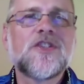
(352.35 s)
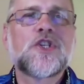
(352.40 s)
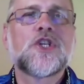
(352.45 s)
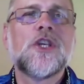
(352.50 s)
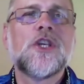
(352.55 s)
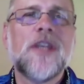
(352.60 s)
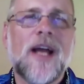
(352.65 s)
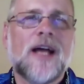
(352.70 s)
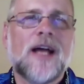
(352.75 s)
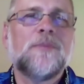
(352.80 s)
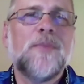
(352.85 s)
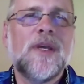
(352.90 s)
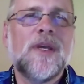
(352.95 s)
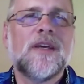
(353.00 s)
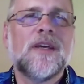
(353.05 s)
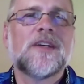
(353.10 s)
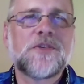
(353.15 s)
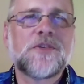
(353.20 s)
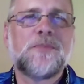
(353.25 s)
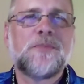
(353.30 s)
these should not
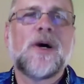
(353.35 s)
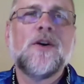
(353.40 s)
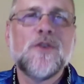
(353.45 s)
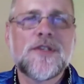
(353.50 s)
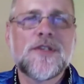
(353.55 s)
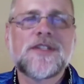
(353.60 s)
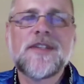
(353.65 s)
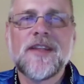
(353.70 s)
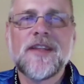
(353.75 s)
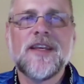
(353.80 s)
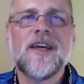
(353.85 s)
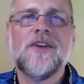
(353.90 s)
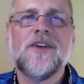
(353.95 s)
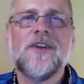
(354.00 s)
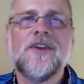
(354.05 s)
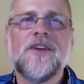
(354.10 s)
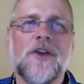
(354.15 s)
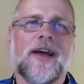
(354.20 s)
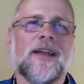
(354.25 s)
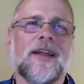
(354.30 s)
be exposed to the
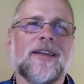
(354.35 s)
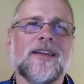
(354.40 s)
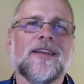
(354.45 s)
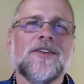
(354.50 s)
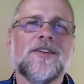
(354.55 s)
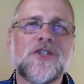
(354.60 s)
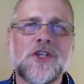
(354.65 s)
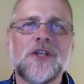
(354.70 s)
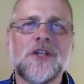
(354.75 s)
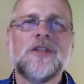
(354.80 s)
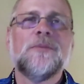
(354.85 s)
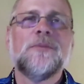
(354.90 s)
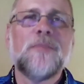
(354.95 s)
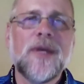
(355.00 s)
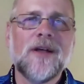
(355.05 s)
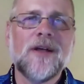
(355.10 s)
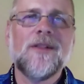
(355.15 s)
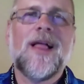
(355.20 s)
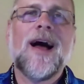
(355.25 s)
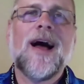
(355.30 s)
internet. You
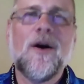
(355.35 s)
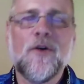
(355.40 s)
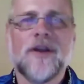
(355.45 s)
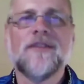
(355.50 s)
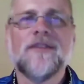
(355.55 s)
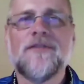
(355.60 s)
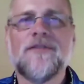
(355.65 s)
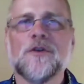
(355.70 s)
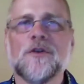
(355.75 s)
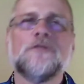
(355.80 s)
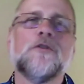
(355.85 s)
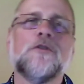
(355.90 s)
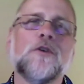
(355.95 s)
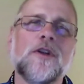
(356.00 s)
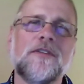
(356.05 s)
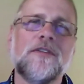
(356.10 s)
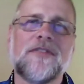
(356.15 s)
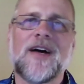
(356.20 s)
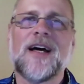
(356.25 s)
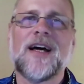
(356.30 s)
shouldn't be allowing
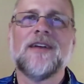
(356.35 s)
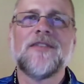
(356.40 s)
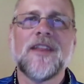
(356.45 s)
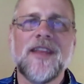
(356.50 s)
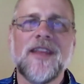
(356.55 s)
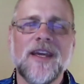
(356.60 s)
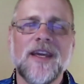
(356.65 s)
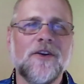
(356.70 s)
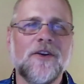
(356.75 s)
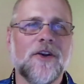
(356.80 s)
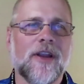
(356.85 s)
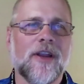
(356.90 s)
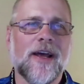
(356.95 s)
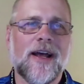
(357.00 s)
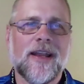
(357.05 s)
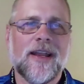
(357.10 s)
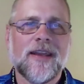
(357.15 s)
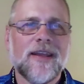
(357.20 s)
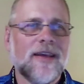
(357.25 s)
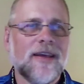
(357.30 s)
445 to the
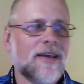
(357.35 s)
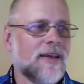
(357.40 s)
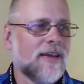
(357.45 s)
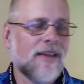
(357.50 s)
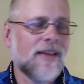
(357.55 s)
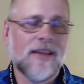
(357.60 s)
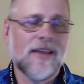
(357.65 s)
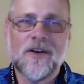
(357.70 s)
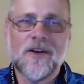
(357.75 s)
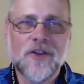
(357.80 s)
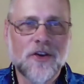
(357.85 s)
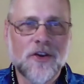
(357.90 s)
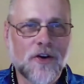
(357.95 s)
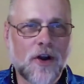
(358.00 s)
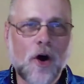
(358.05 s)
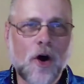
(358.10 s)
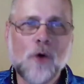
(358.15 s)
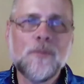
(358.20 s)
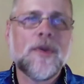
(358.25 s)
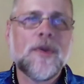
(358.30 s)
internet. You know,
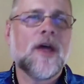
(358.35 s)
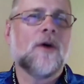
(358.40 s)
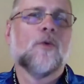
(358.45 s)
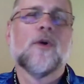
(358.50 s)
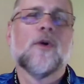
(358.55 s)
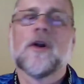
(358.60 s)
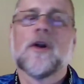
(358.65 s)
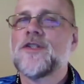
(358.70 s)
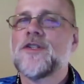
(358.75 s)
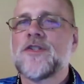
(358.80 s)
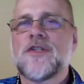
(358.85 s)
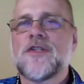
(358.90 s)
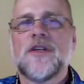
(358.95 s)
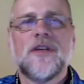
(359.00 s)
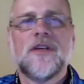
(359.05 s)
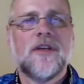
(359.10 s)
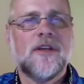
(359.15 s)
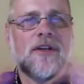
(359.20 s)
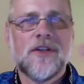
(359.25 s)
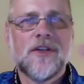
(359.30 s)
your home networks
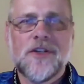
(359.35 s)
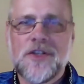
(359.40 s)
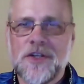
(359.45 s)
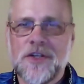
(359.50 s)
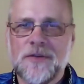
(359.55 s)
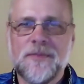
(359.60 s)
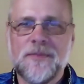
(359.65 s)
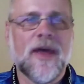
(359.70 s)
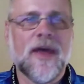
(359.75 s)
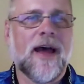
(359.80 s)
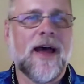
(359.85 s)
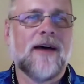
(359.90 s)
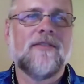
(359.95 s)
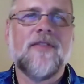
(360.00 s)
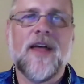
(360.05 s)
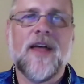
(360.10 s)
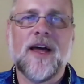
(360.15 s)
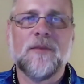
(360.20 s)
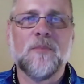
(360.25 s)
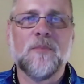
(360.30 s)
should
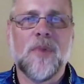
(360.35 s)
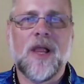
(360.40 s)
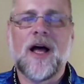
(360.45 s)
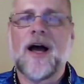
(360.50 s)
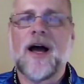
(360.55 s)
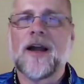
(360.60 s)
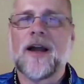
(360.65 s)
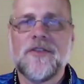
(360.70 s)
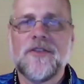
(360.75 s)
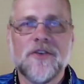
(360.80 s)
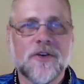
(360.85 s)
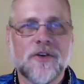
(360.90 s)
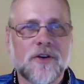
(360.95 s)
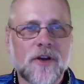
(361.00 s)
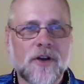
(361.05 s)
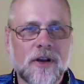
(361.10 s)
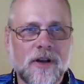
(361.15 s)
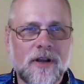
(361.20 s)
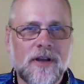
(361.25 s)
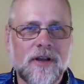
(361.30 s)
have that blocked.
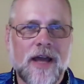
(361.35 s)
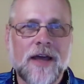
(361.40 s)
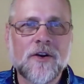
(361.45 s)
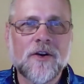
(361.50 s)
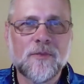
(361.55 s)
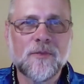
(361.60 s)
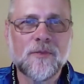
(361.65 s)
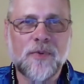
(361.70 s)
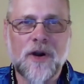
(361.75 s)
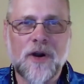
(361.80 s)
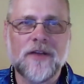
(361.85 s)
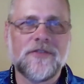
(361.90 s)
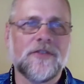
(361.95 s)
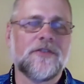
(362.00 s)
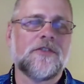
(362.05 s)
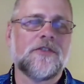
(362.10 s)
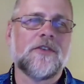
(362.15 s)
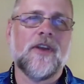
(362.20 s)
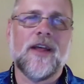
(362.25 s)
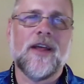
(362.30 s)
Your
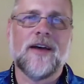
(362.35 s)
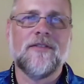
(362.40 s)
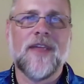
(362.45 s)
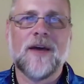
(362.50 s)
enterprises should